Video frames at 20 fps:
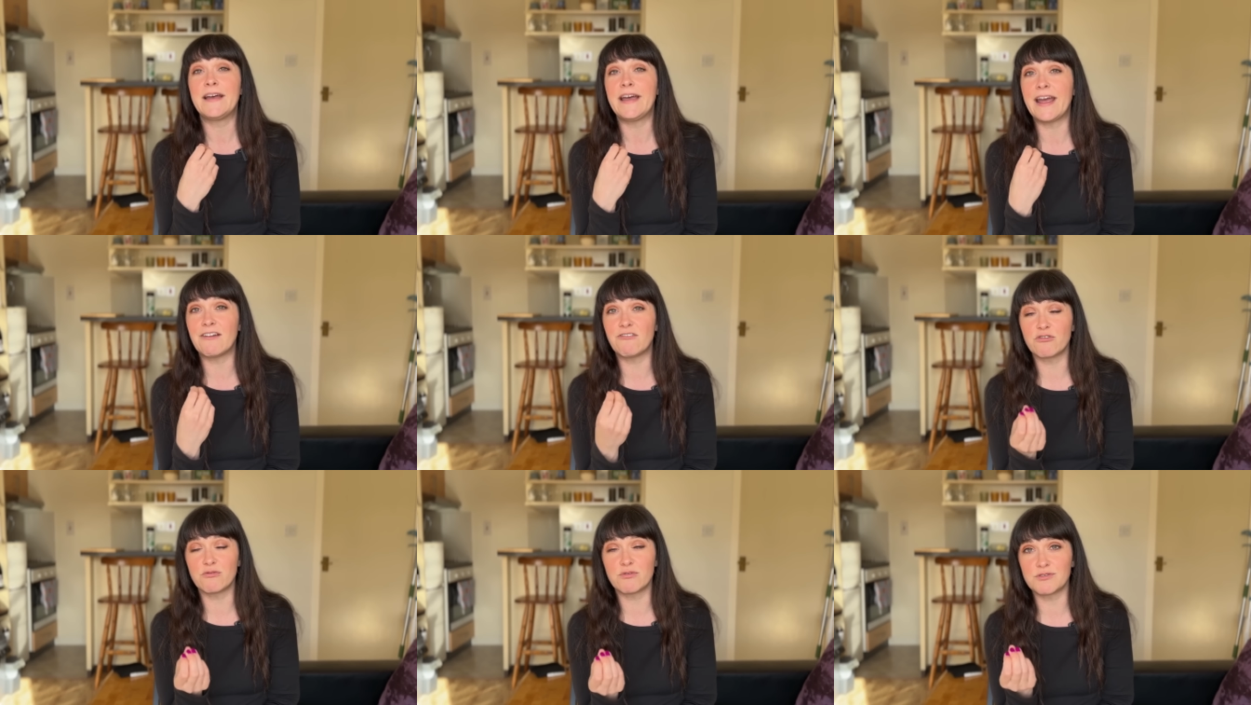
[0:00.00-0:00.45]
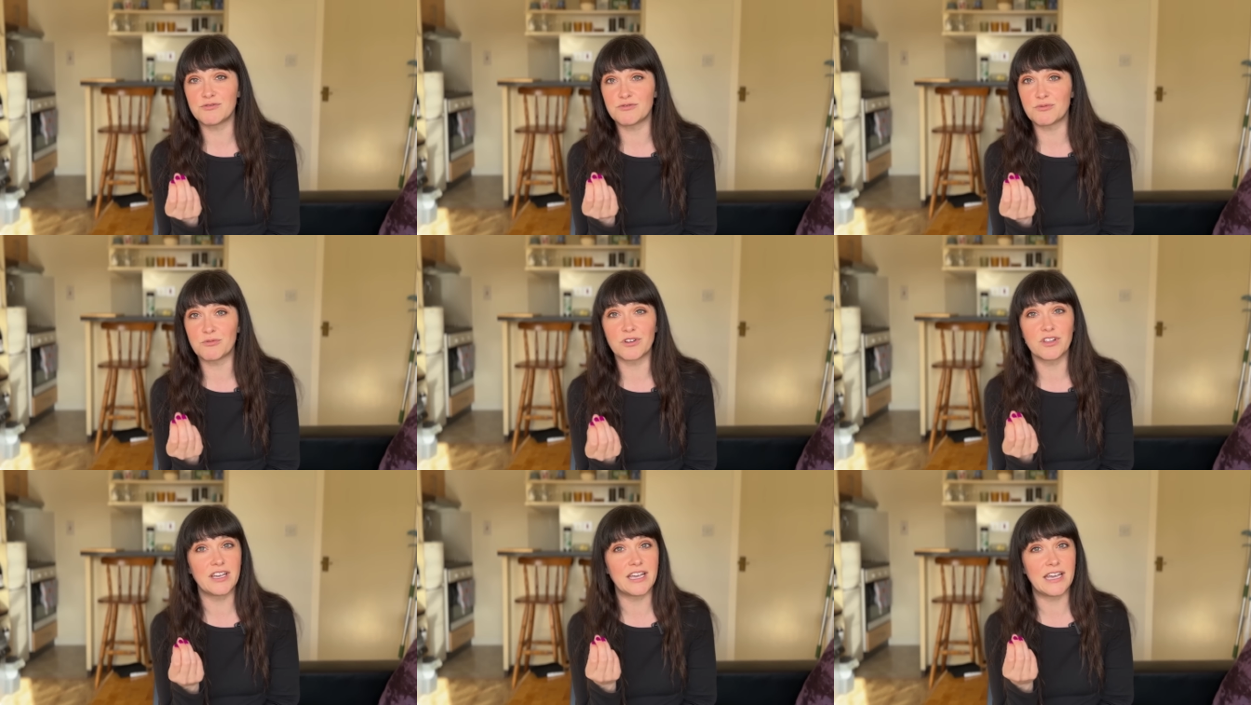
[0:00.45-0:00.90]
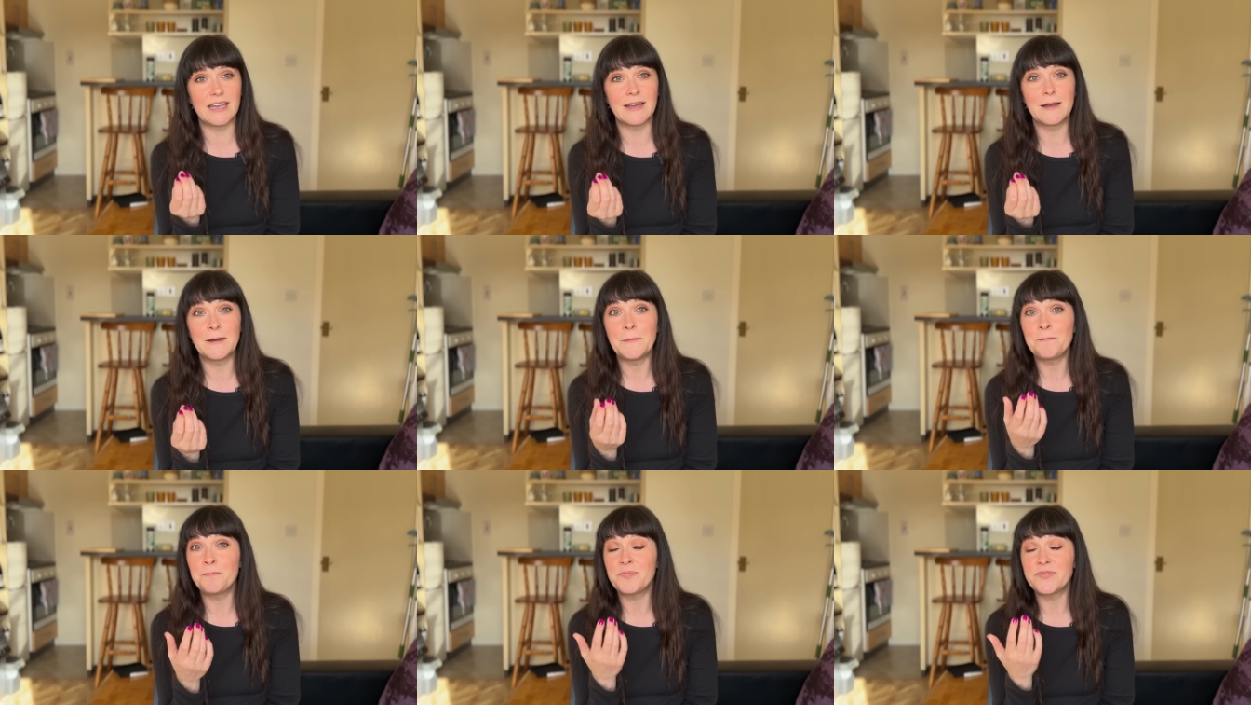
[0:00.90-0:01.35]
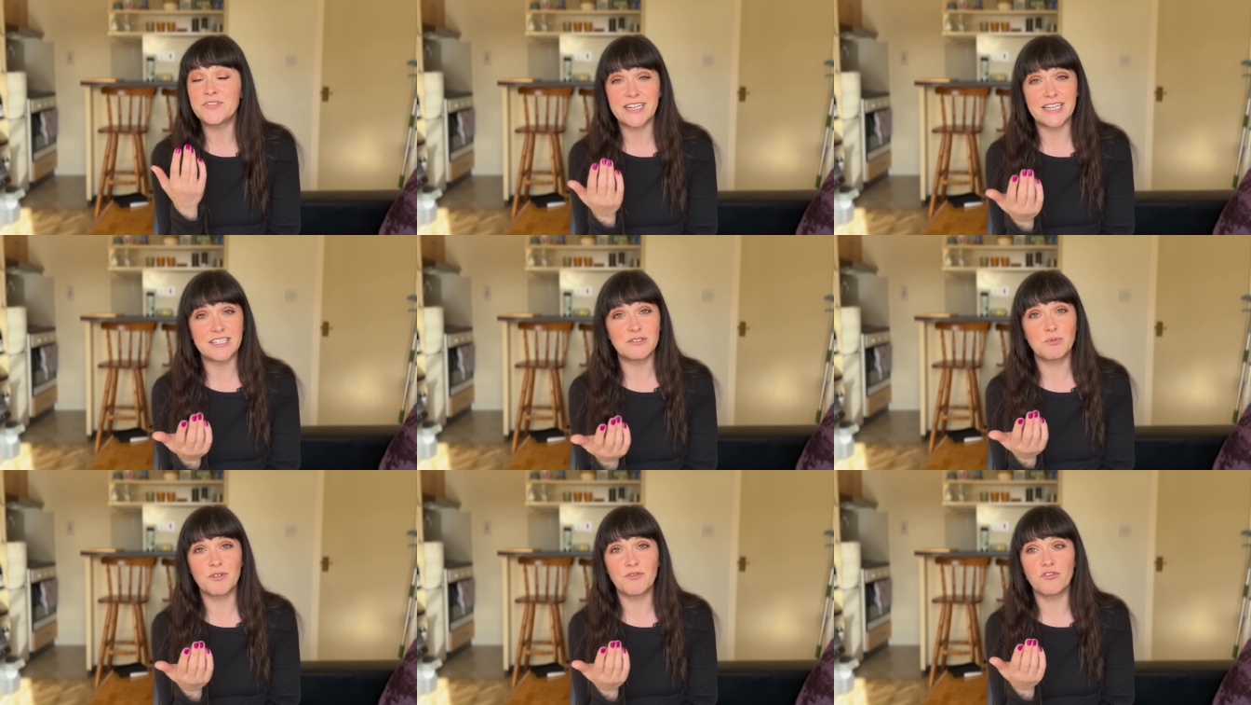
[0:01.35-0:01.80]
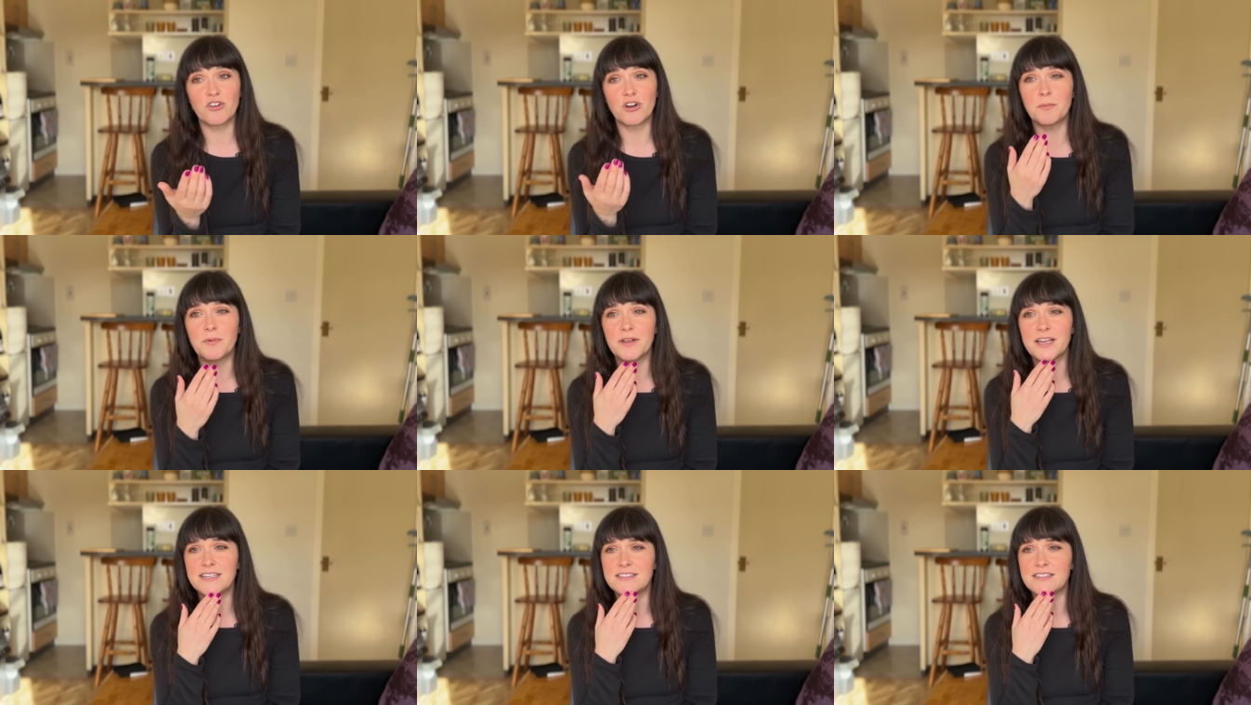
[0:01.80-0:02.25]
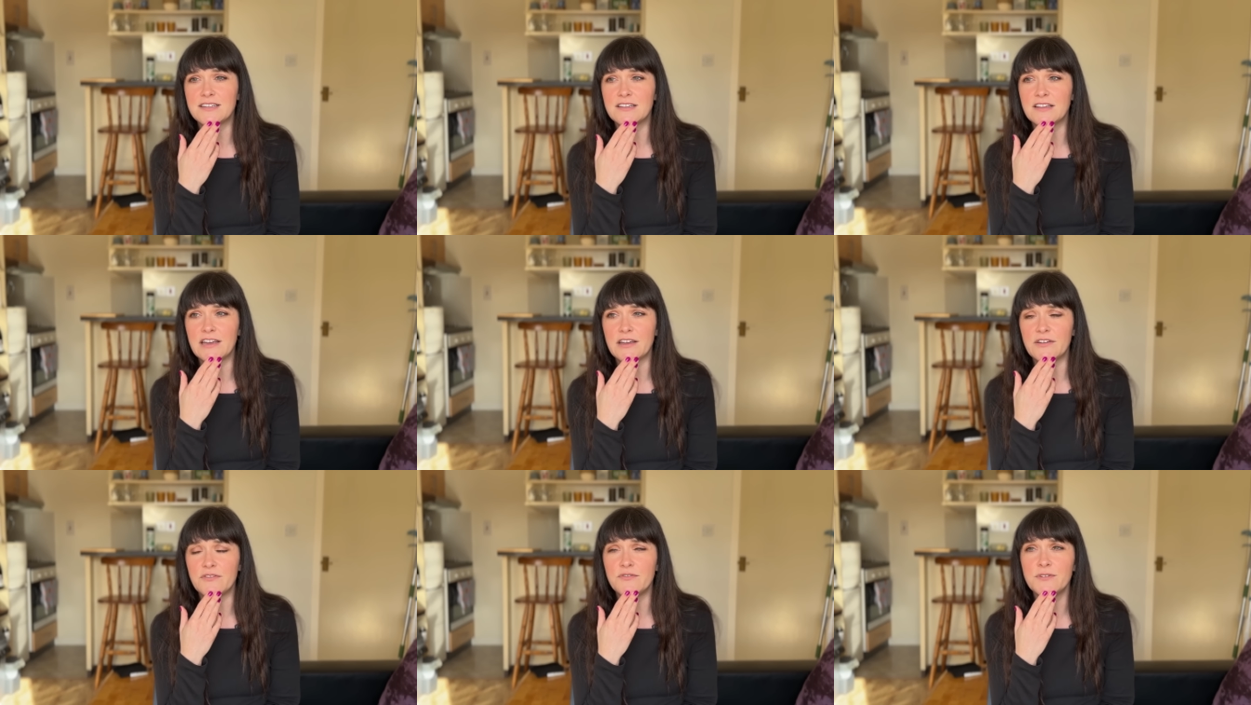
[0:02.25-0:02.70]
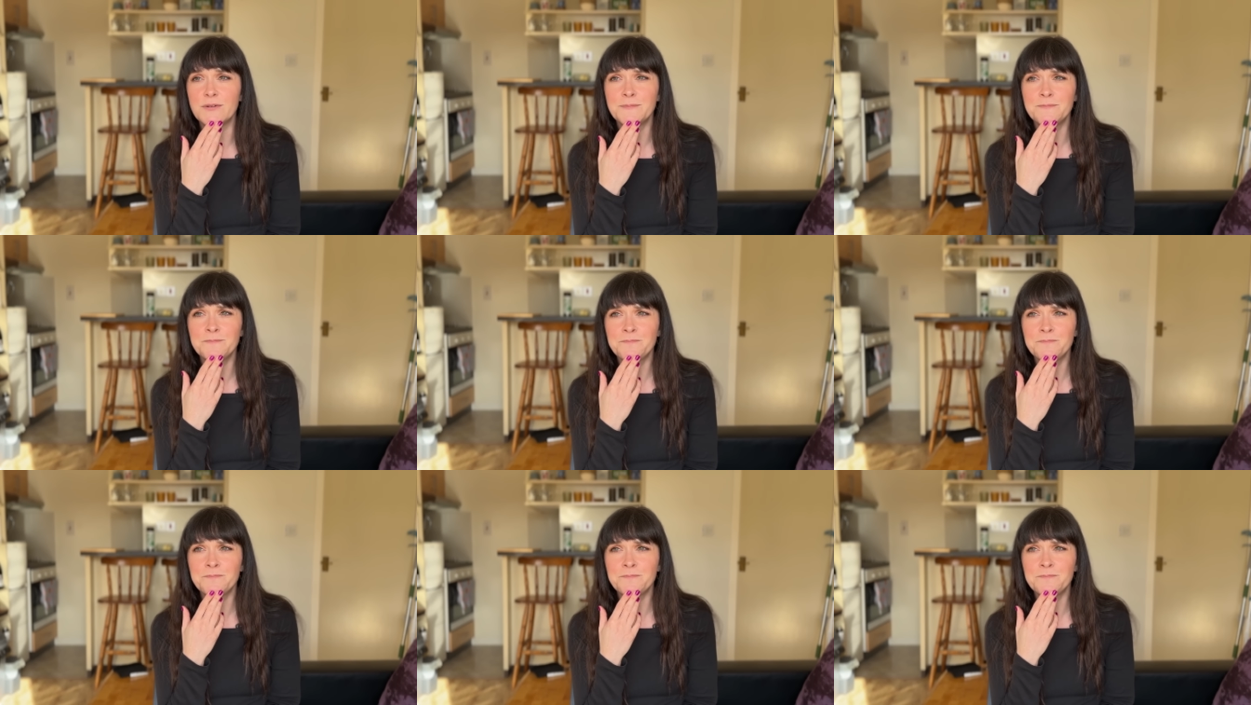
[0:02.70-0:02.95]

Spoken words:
Everyone's really desperate for a place to live.